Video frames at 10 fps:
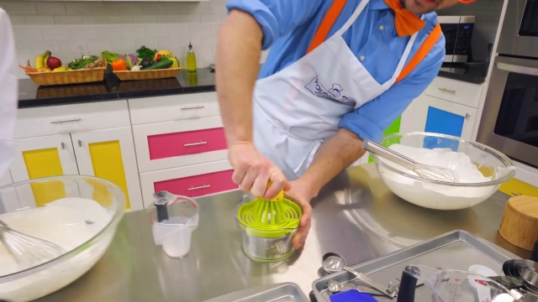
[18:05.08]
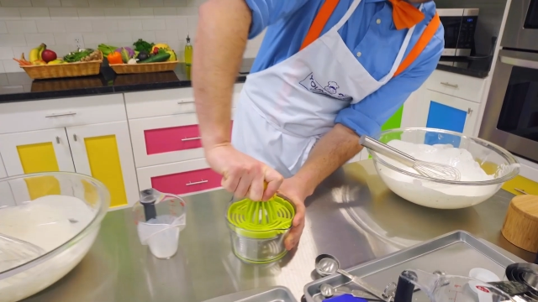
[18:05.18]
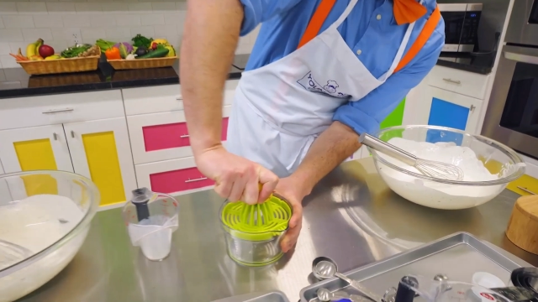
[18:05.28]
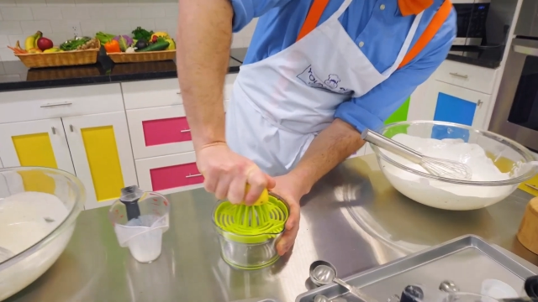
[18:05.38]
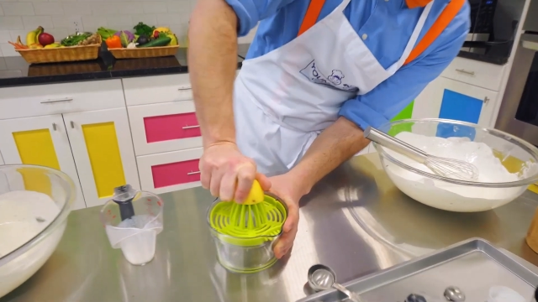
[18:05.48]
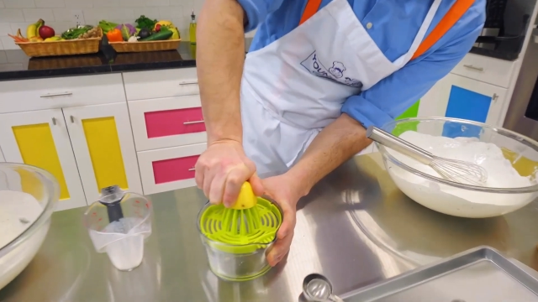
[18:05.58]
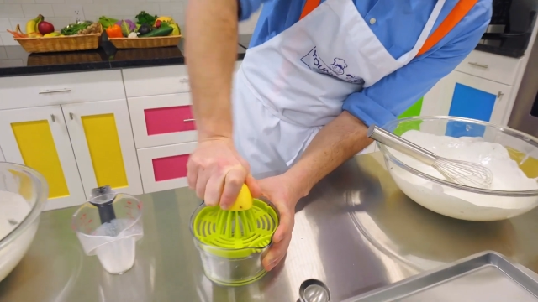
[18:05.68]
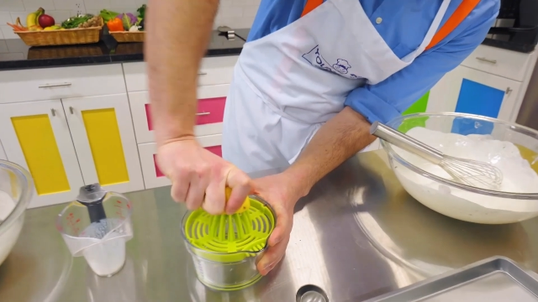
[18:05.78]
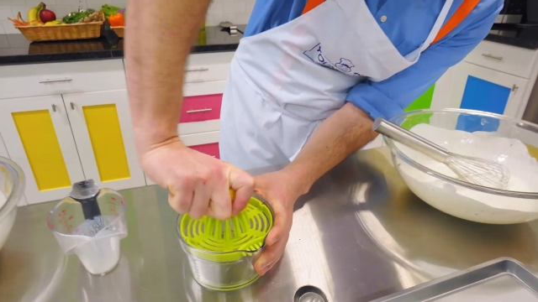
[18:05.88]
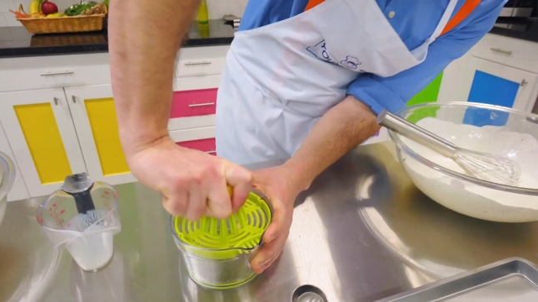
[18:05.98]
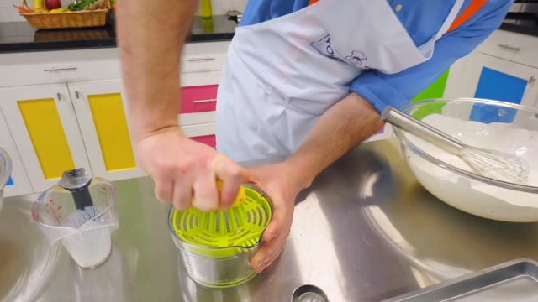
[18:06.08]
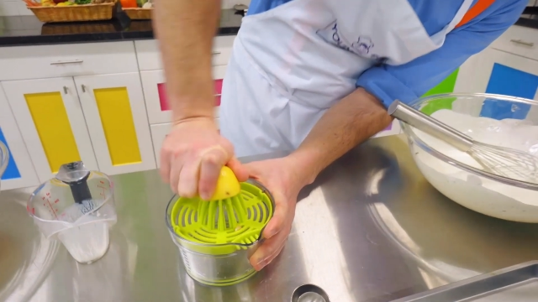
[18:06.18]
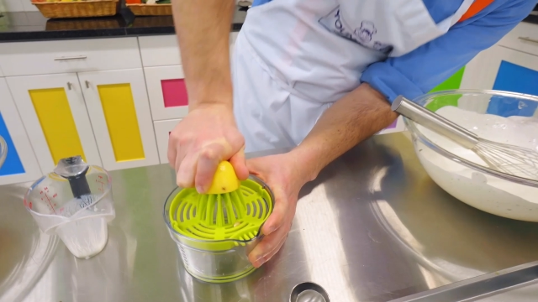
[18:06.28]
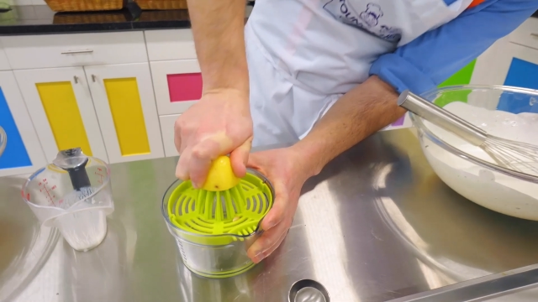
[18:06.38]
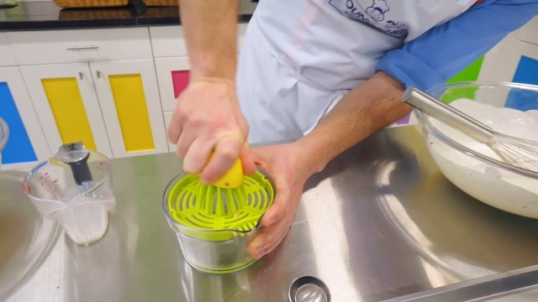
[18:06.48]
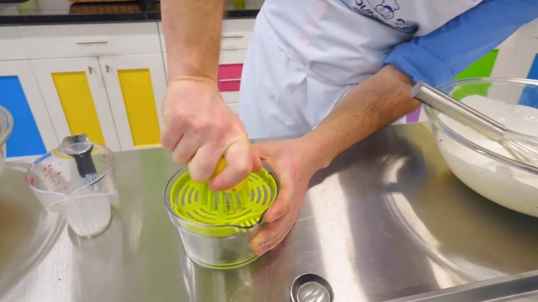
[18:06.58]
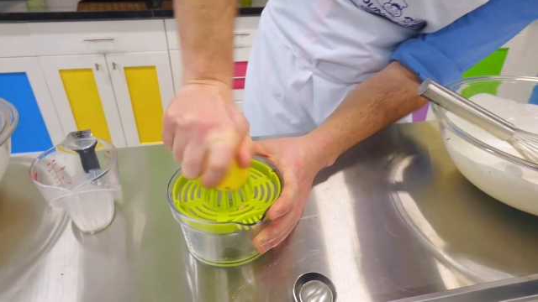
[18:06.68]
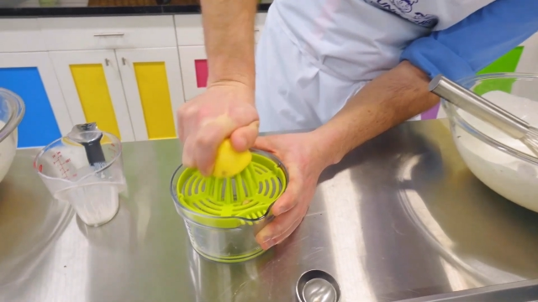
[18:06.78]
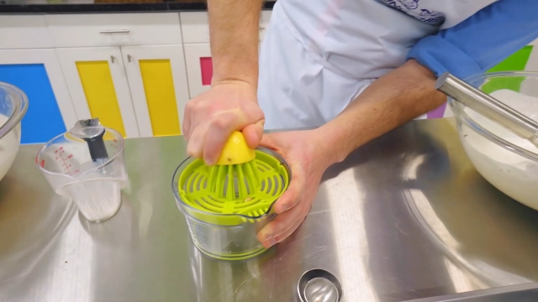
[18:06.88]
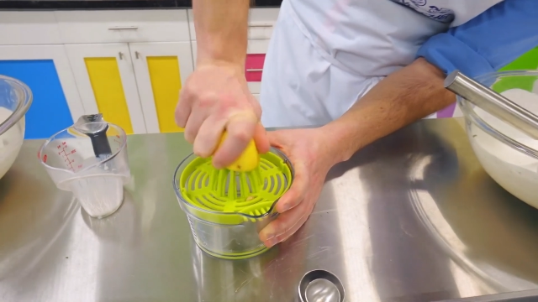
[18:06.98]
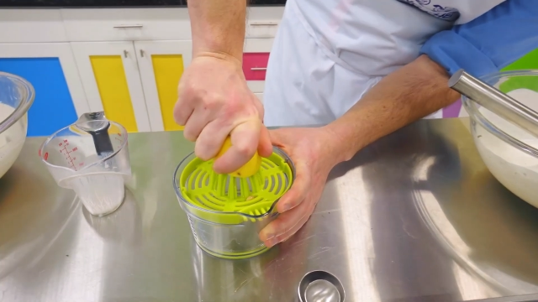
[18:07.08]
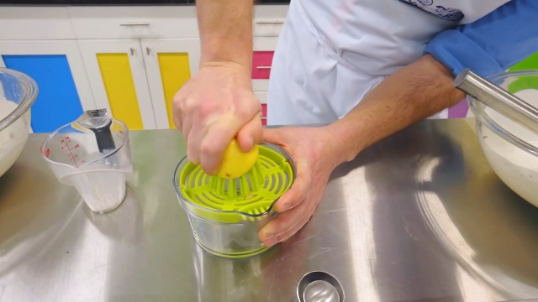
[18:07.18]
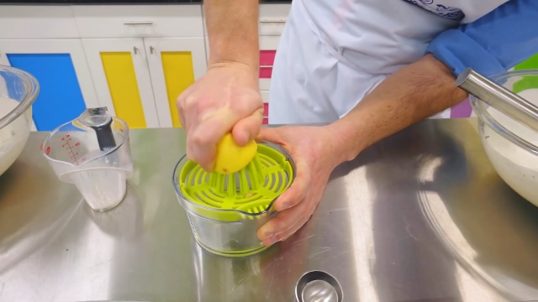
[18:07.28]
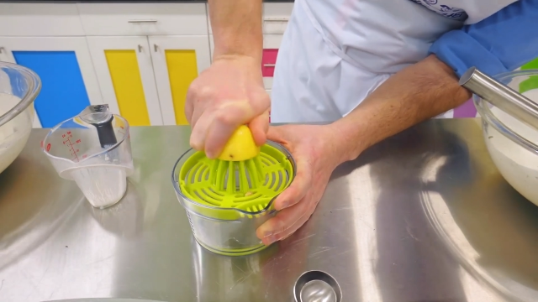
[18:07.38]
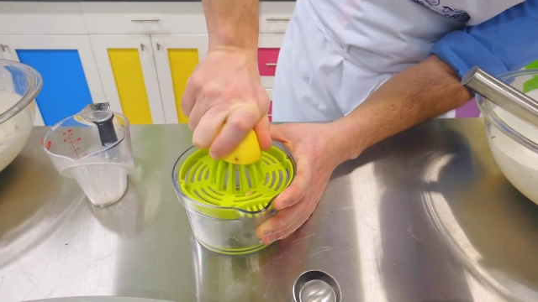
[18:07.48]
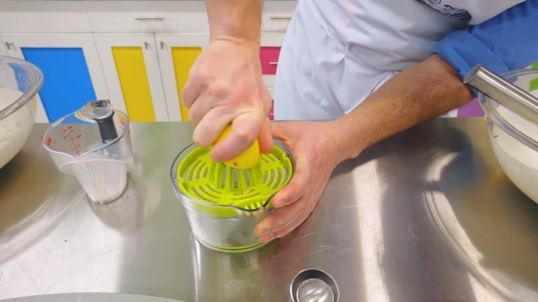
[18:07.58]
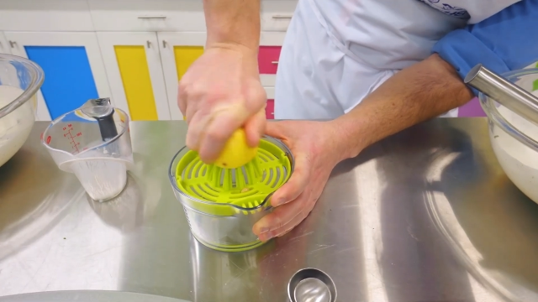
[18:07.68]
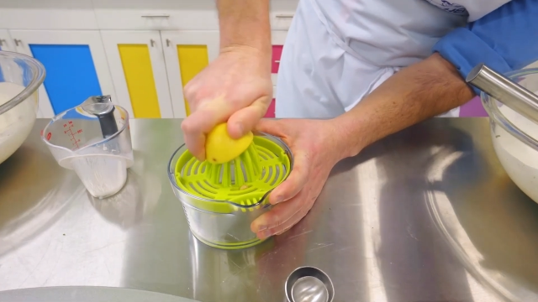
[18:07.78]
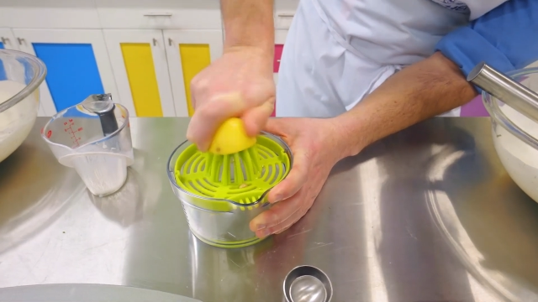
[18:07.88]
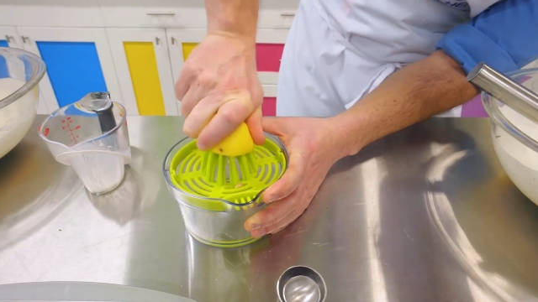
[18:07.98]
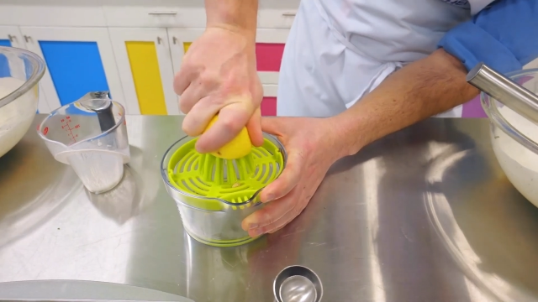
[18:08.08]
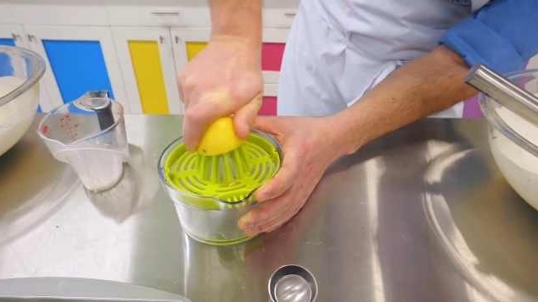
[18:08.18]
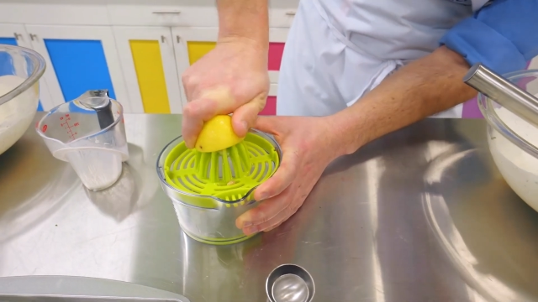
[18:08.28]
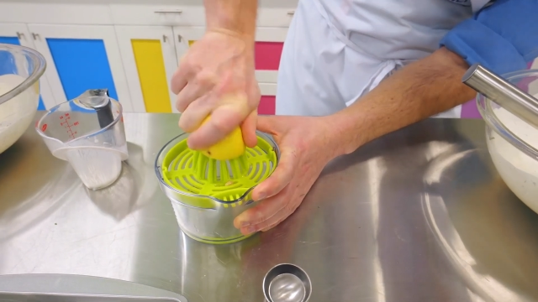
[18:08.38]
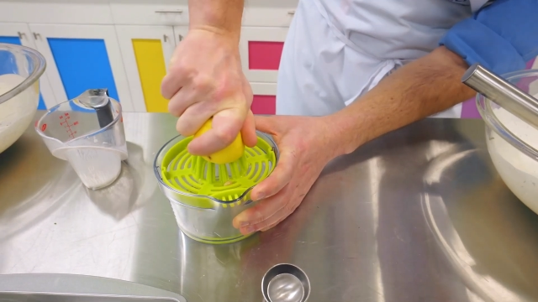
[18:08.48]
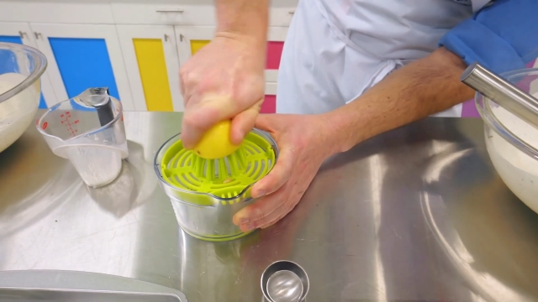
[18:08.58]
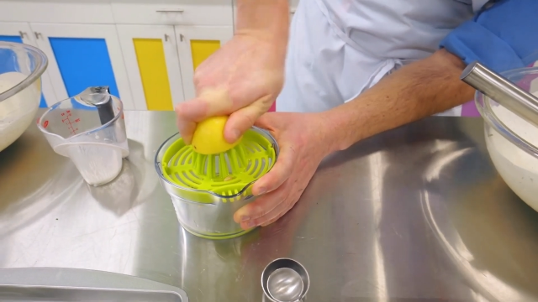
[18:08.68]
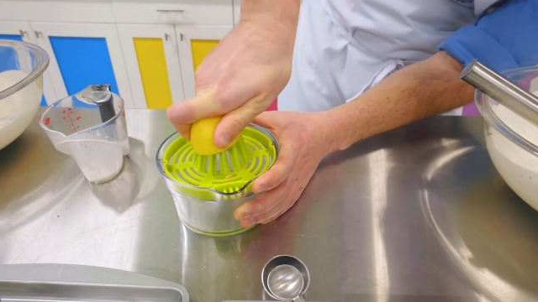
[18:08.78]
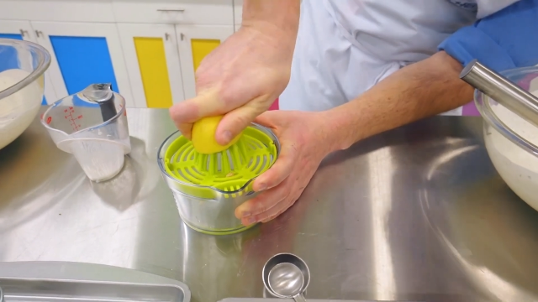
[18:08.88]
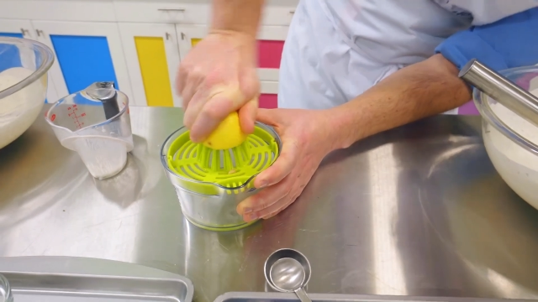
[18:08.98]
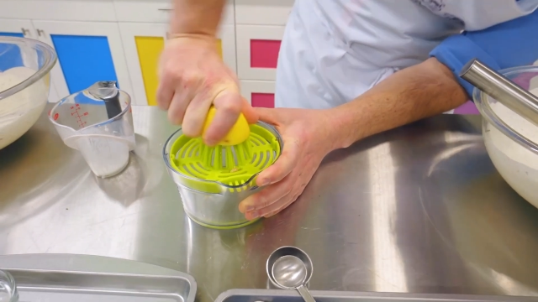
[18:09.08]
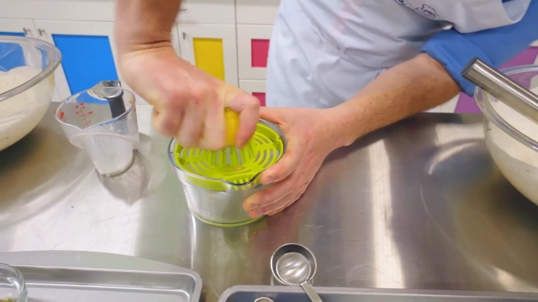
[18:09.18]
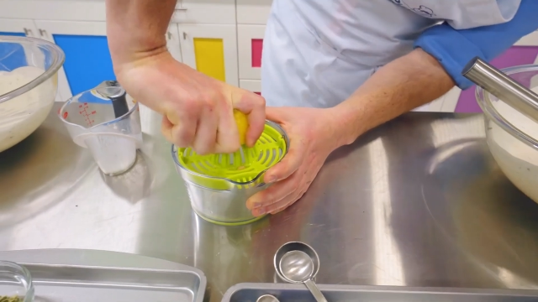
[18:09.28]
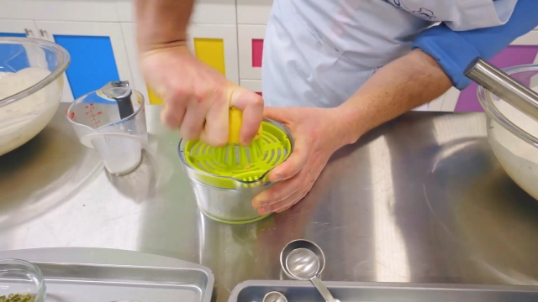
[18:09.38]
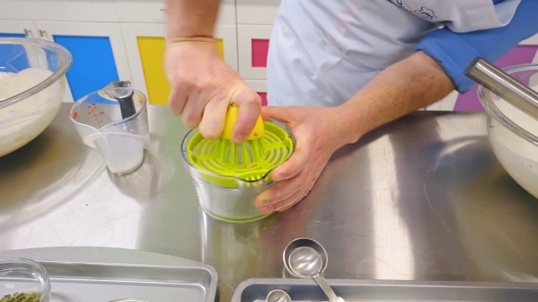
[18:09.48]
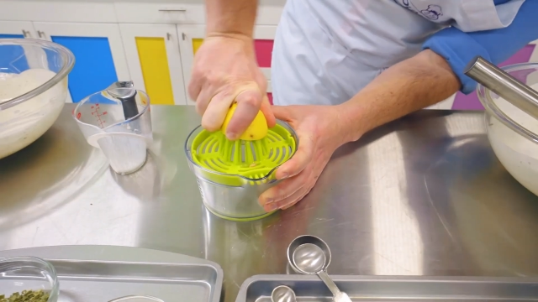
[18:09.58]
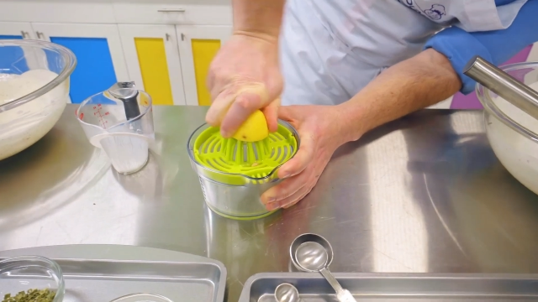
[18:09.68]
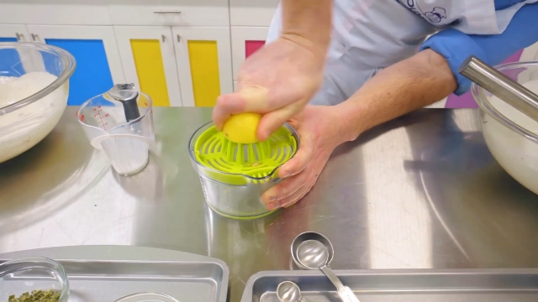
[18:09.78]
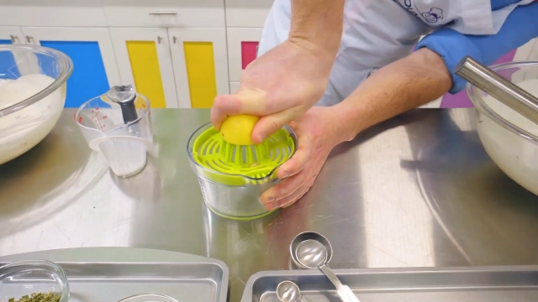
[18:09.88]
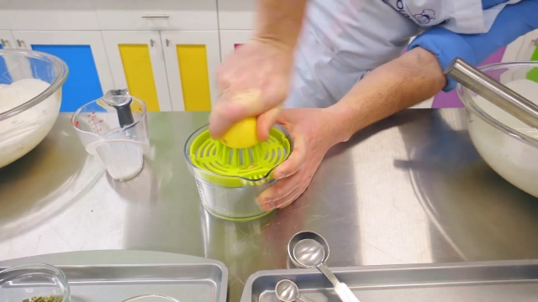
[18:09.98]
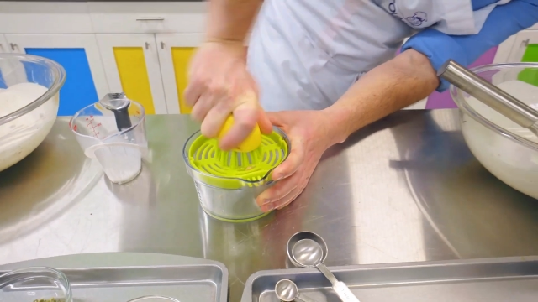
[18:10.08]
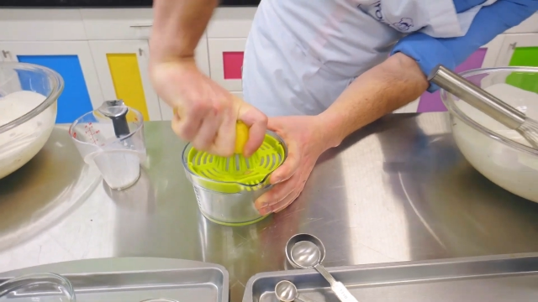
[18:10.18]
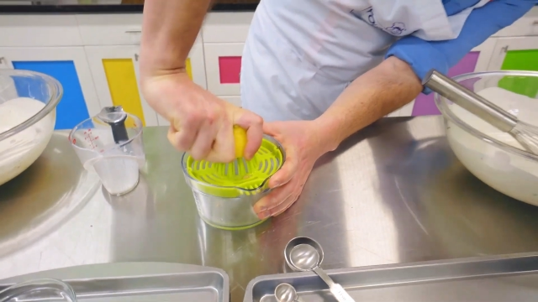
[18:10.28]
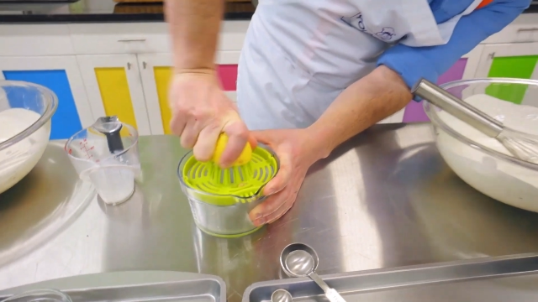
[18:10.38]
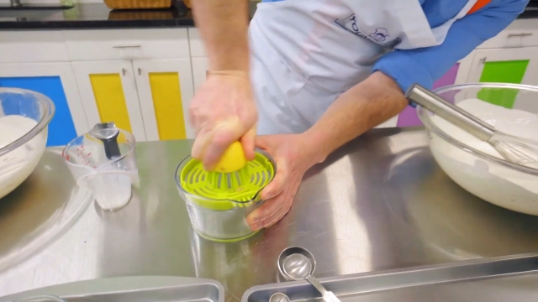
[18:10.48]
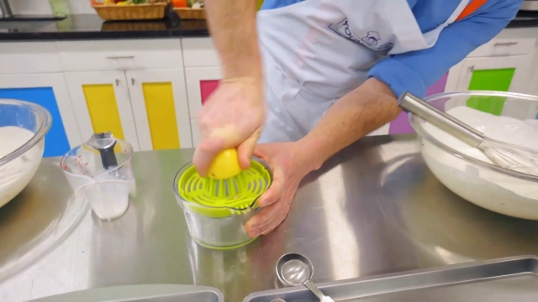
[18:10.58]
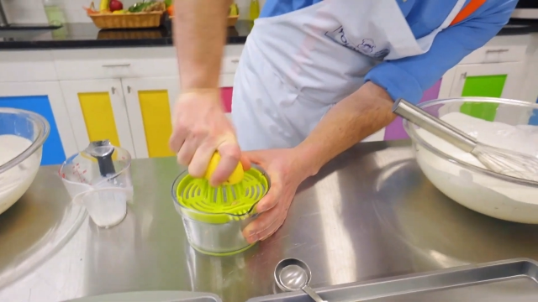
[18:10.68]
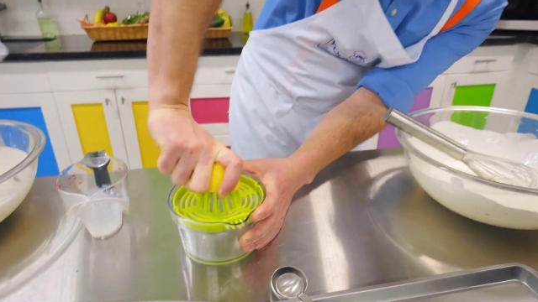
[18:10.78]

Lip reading: [unreadable: no face in view]